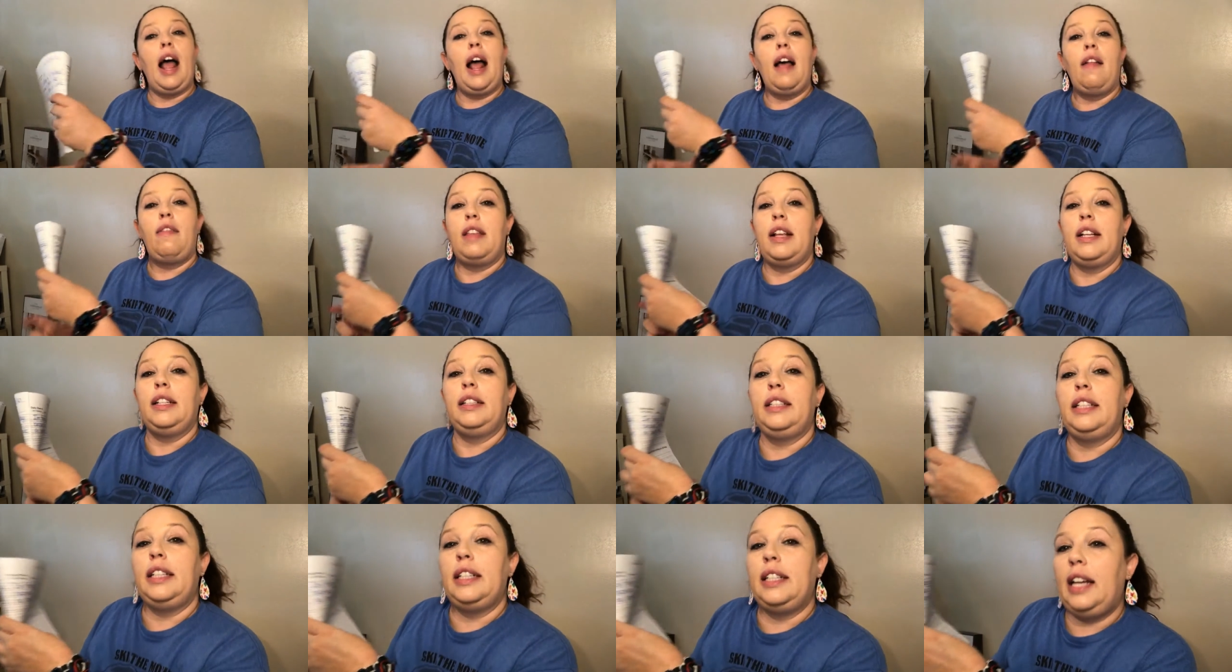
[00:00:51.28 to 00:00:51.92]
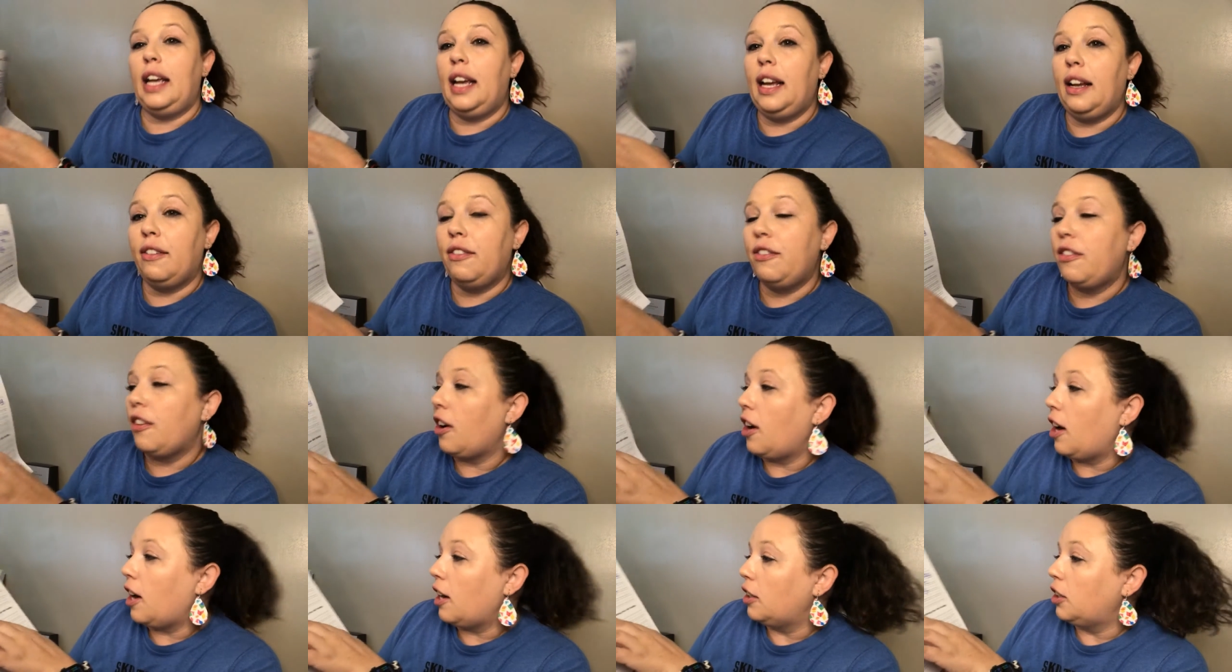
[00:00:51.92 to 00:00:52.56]
And then today
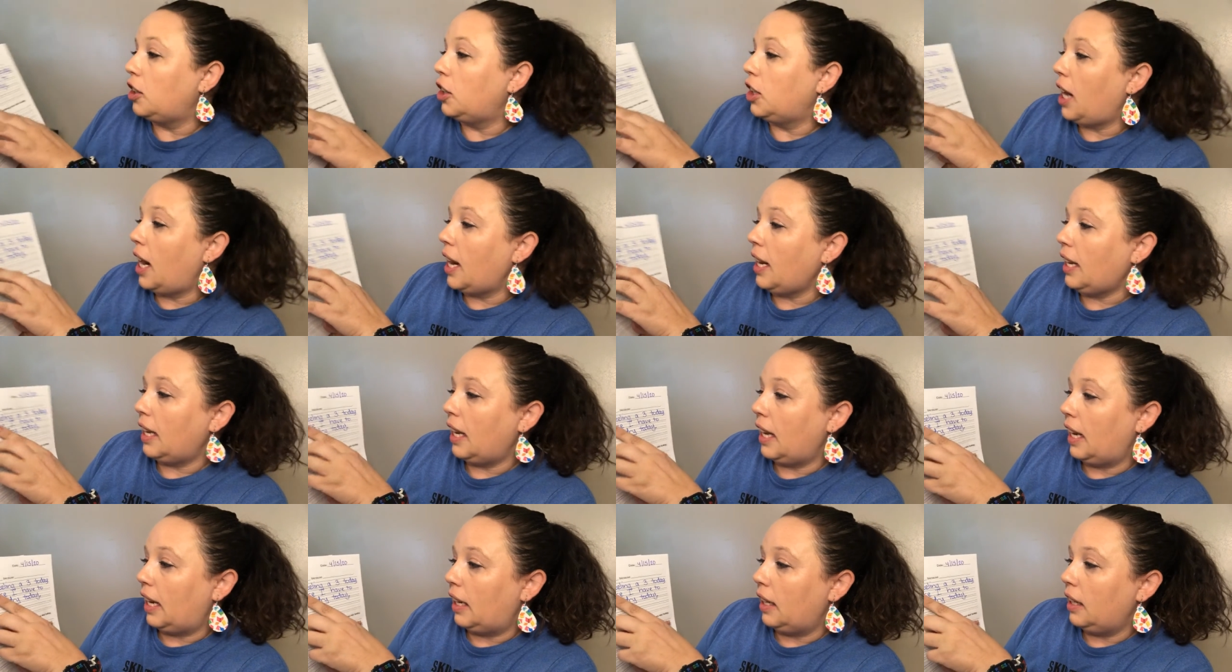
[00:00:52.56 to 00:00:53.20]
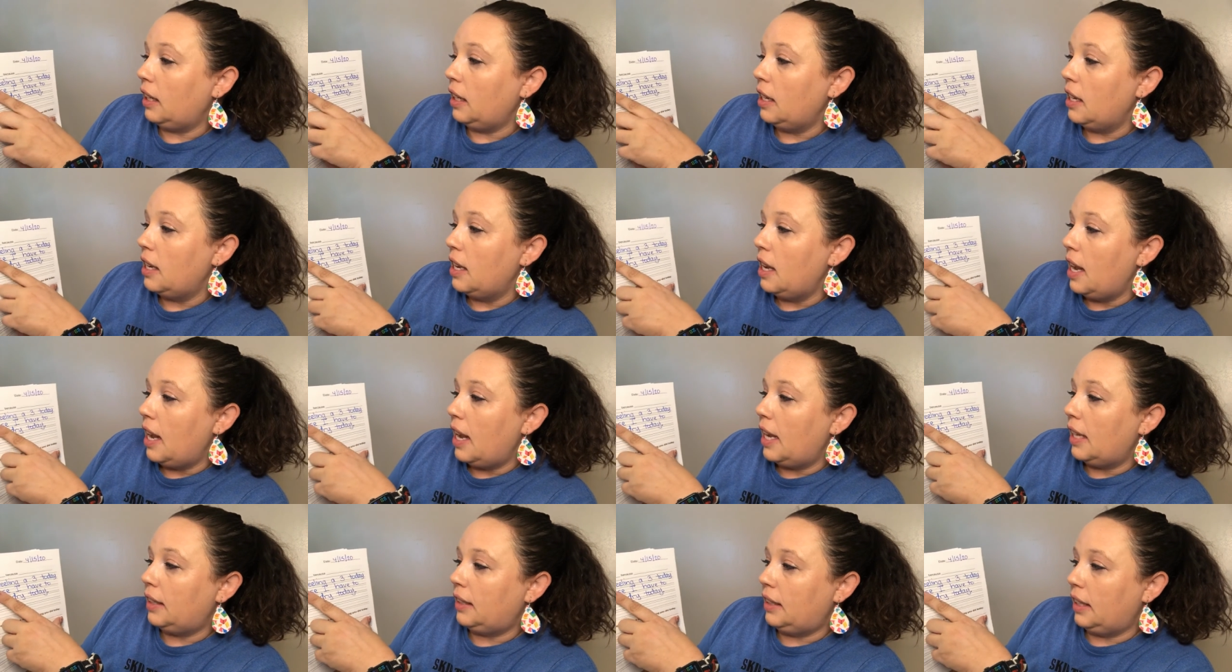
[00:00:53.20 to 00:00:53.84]
for our check-in,
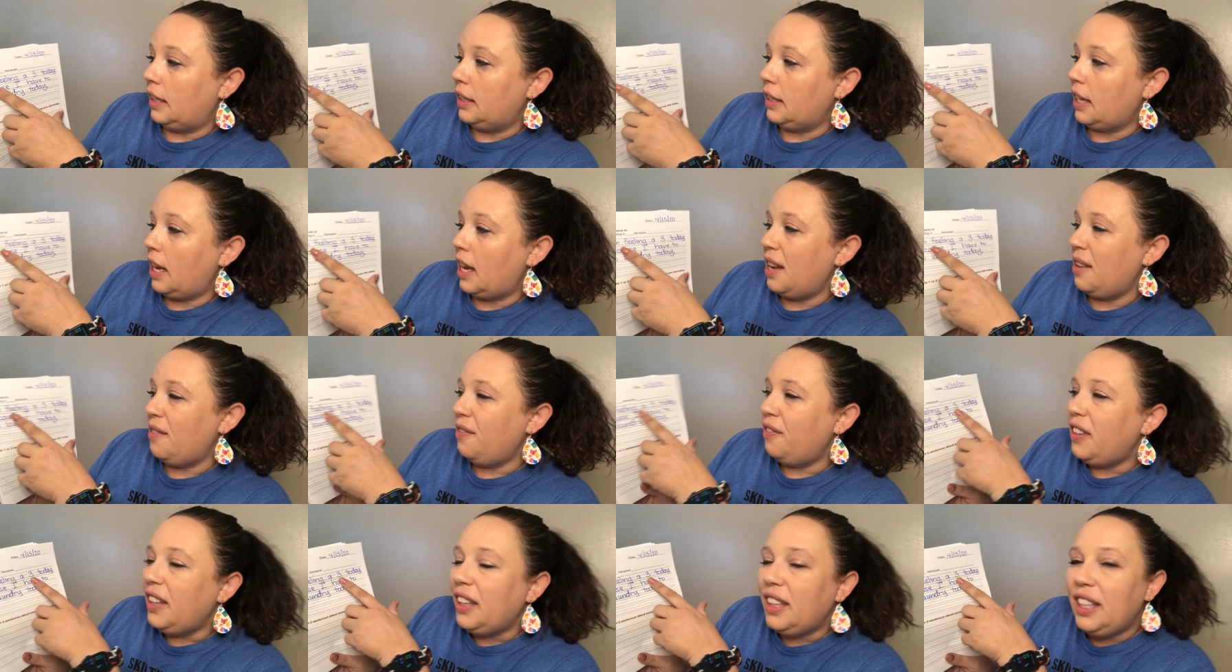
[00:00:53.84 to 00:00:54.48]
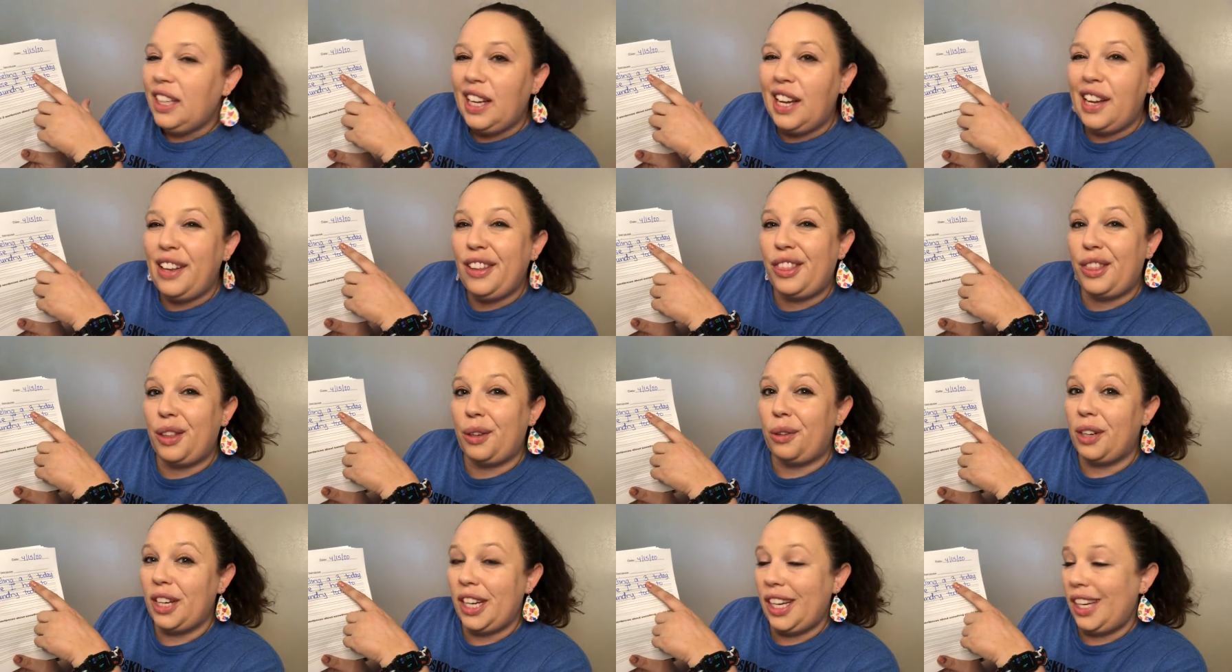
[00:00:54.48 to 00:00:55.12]
it says, I'm feeling a
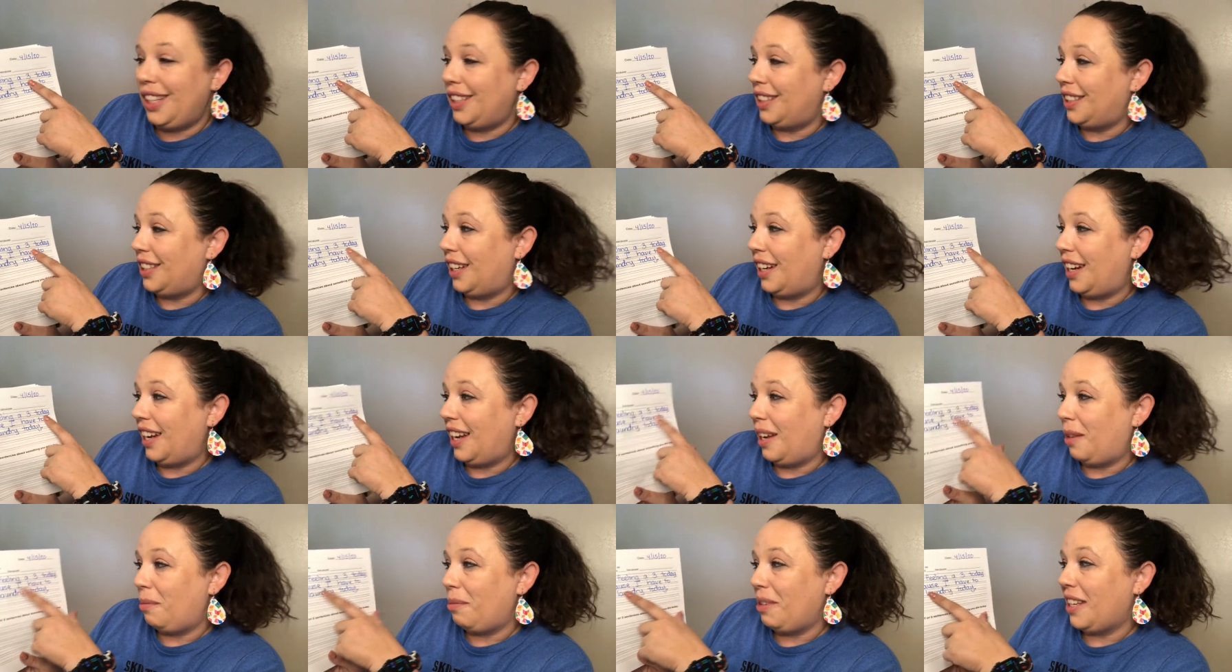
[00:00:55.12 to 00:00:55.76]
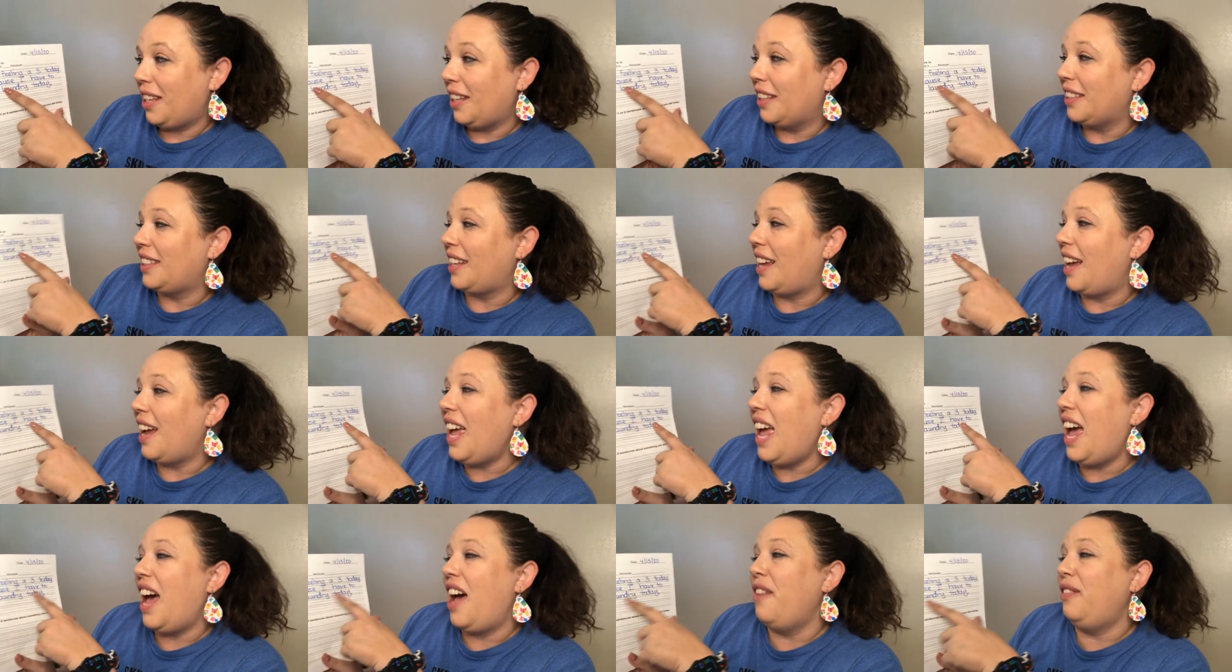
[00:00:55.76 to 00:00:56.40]
three today because
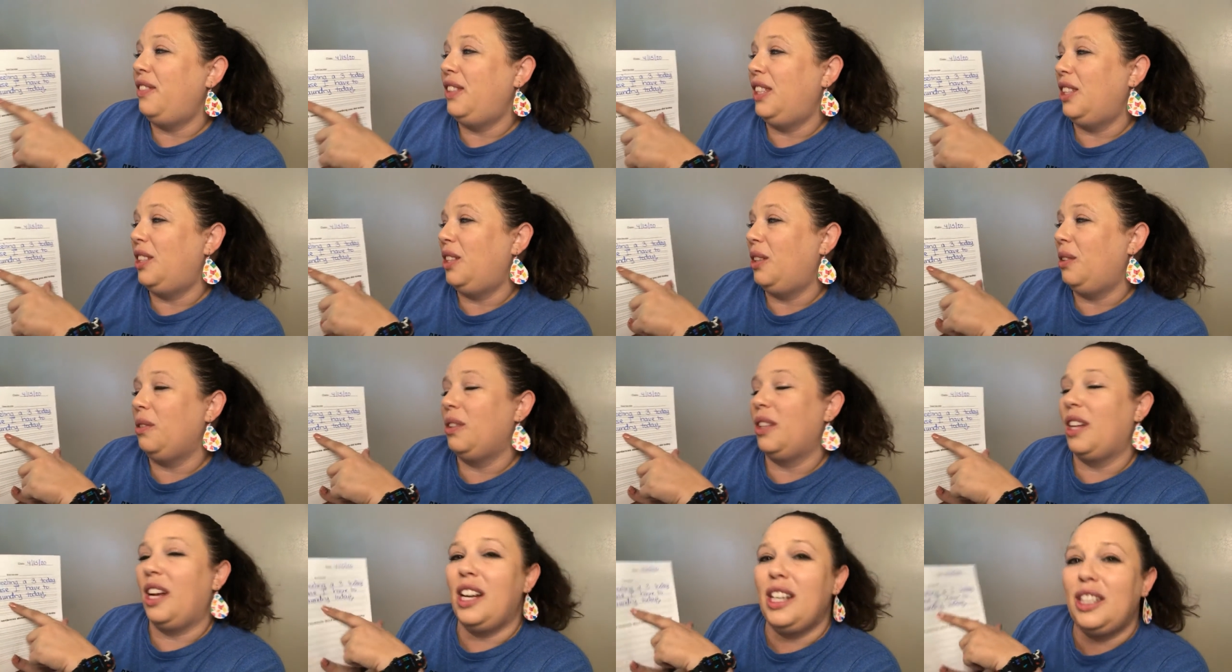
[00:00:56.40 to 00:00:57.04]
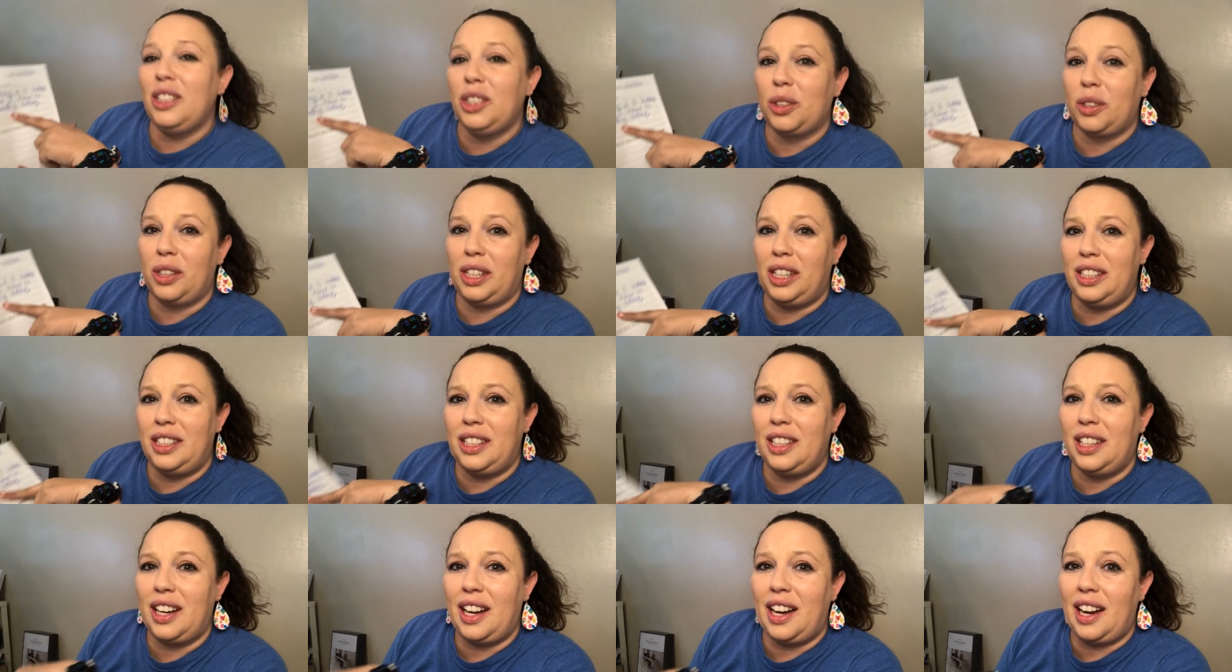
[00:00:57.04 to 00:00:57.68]
I have to do
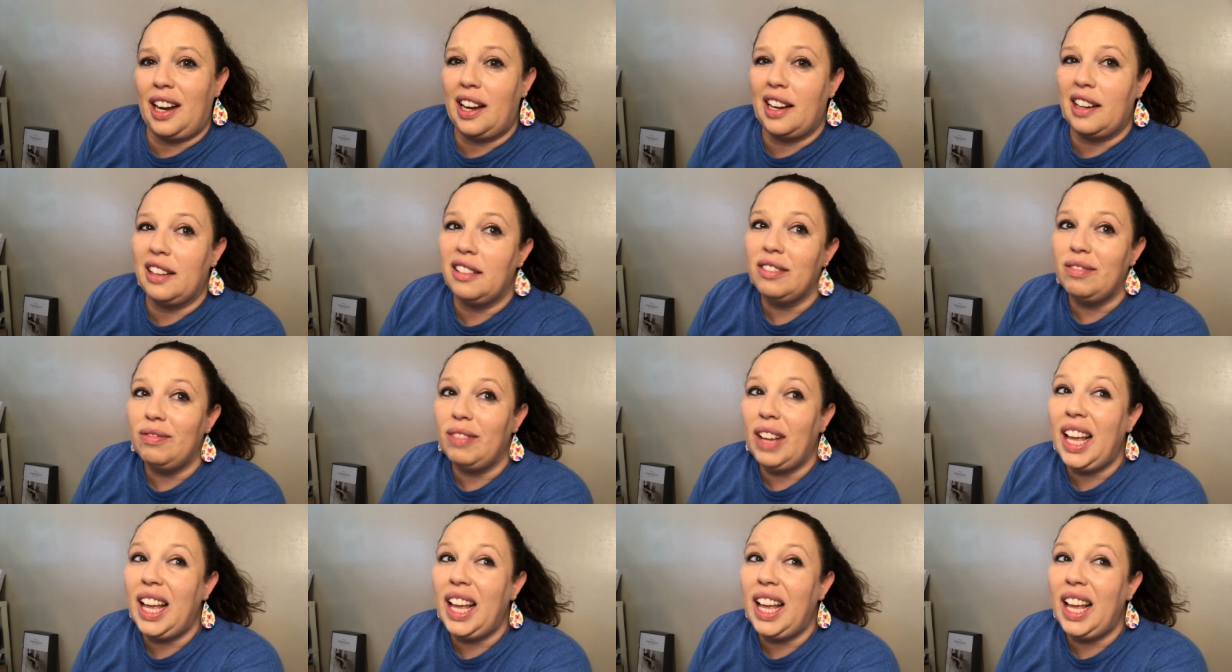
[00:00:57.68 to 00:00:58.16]
laundry today.